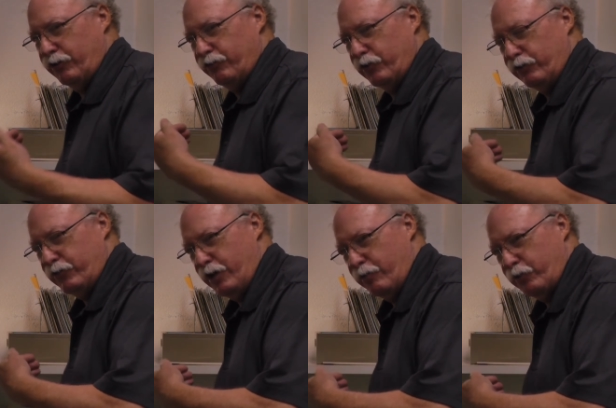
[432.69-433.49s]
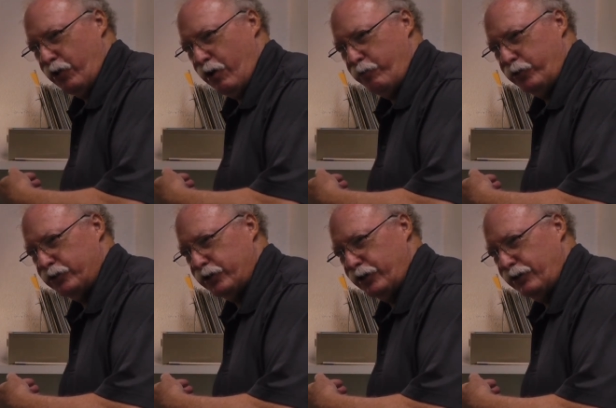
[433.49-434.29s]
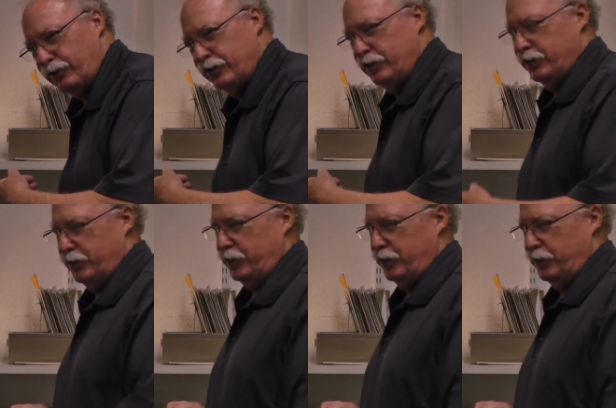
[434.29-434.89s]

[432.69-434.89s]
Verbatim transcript: in front of the amblyopic mm-hmm. channel. Mm -hmm.